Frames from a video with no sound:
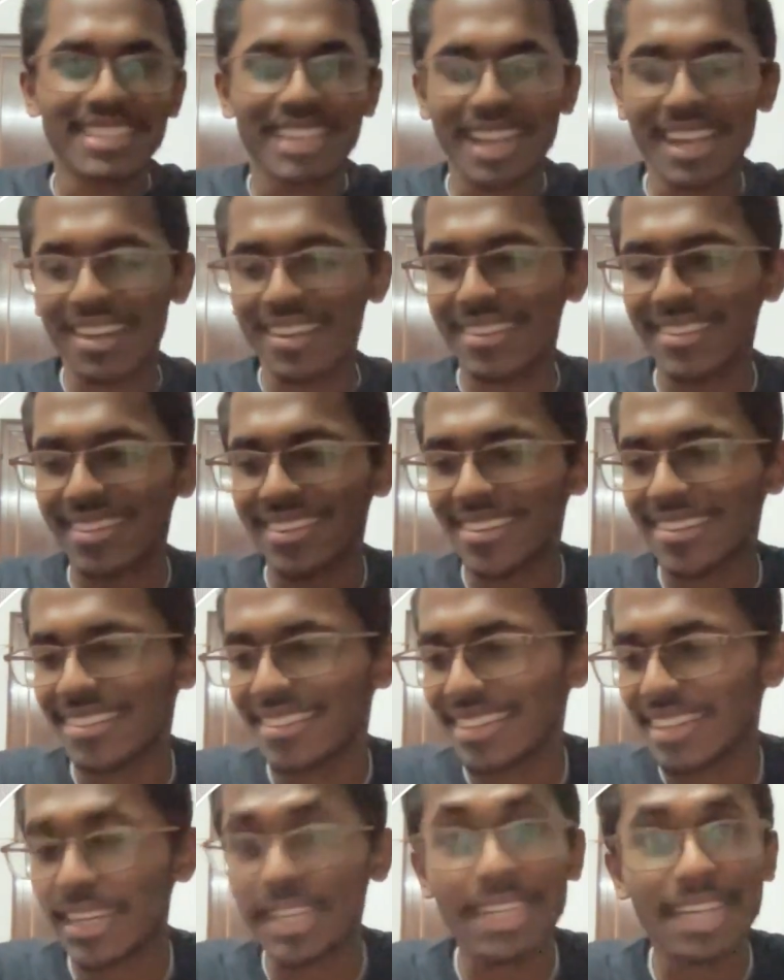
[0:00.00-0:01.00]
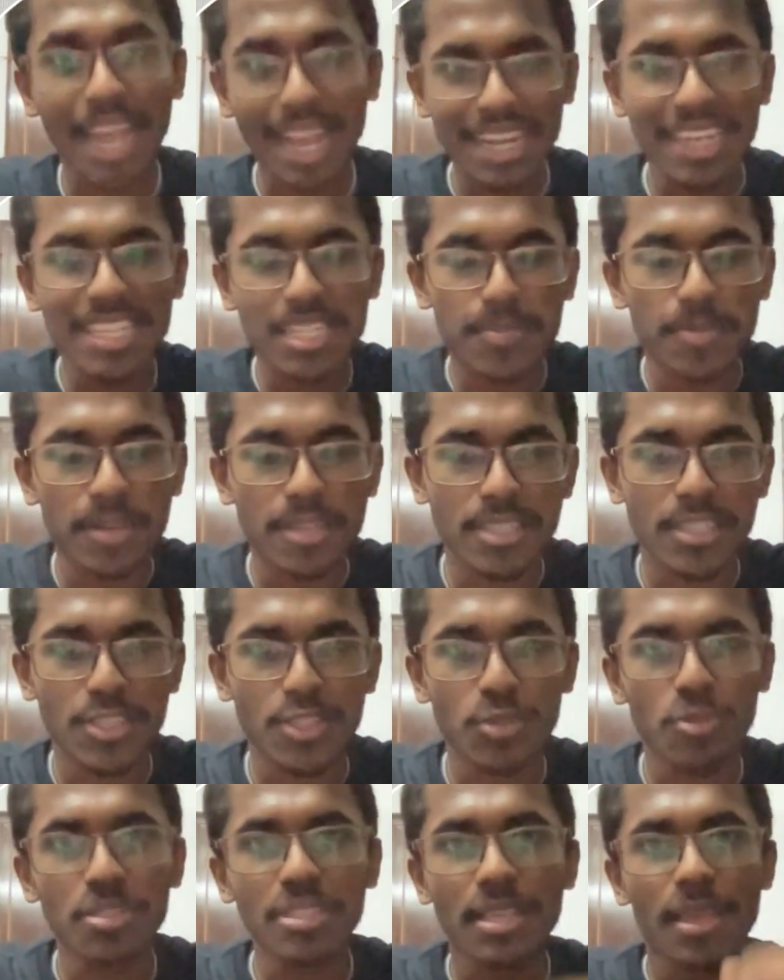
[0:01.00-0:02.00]
elder guidance person
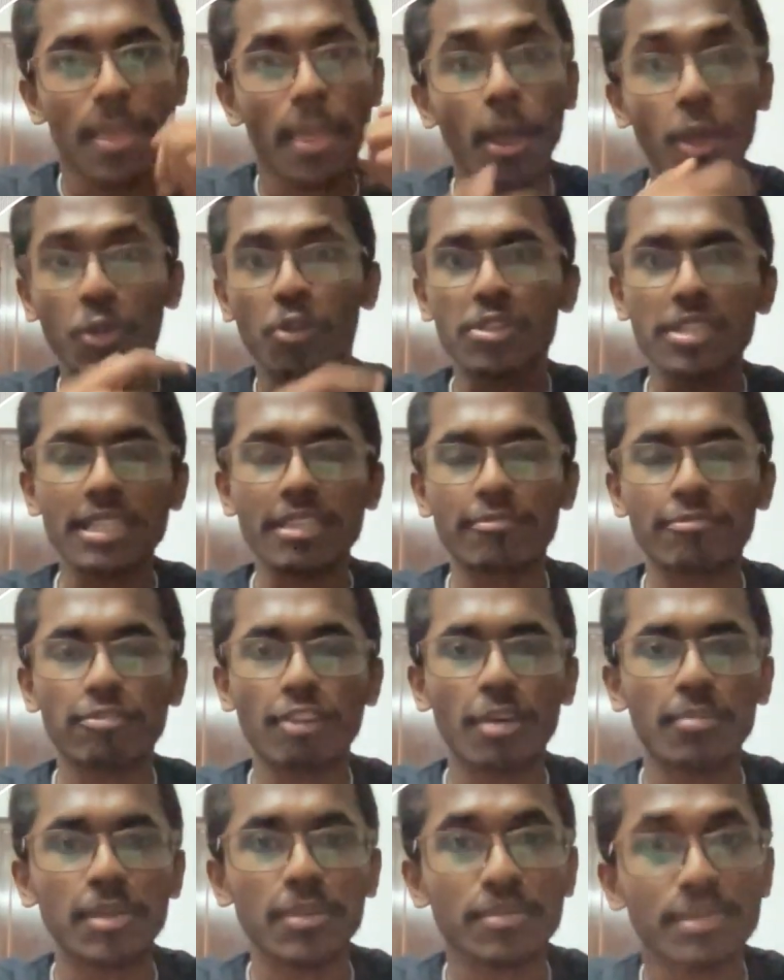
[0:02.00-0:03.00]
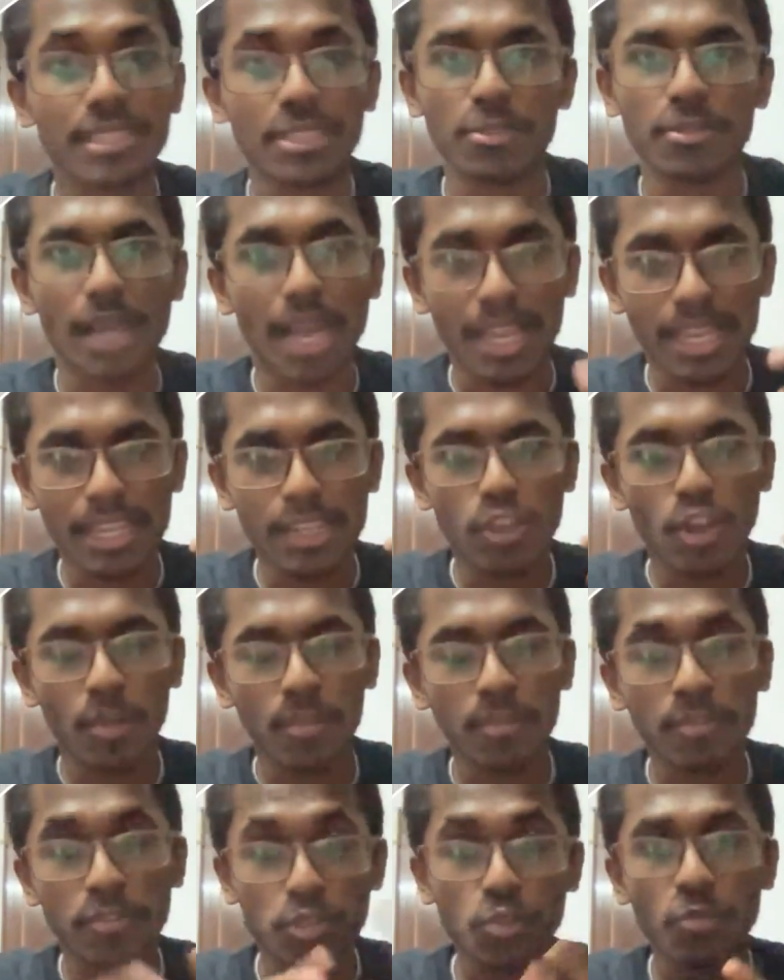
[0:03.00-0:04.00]
so i also informed him so i
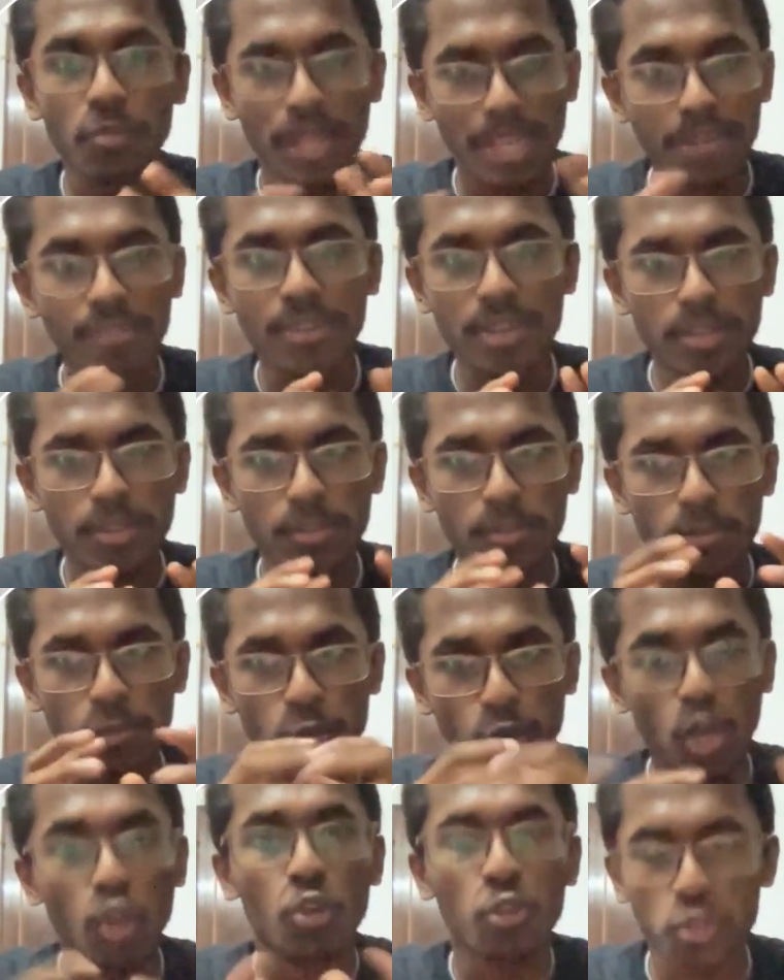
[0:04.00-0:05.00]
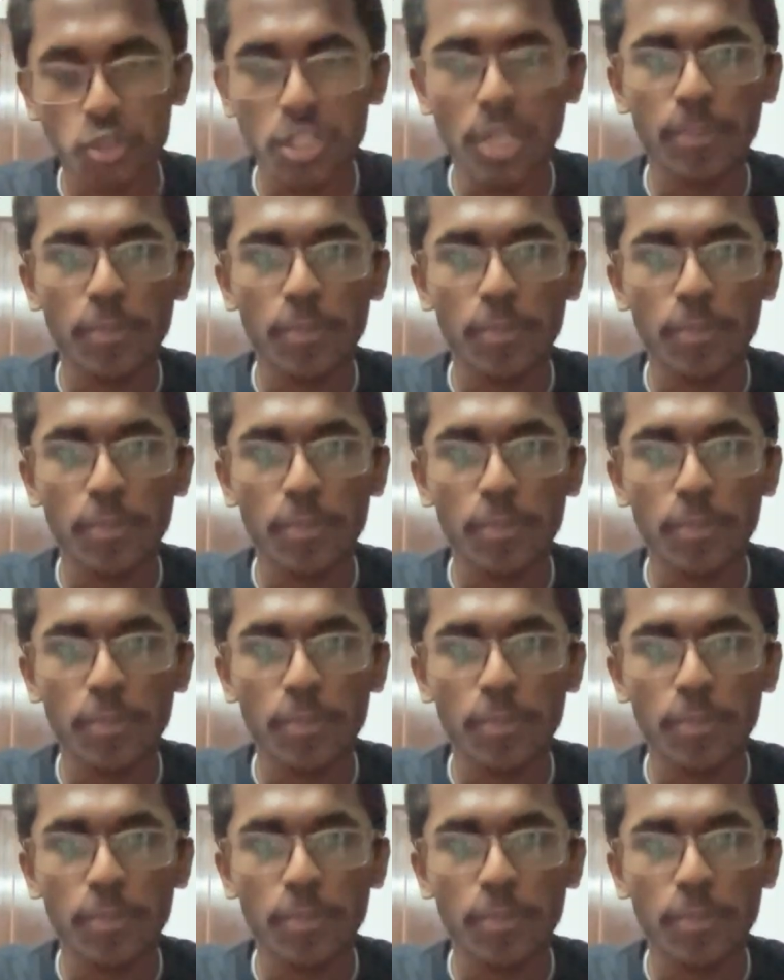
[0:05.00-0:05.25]
normally so whenever you are also in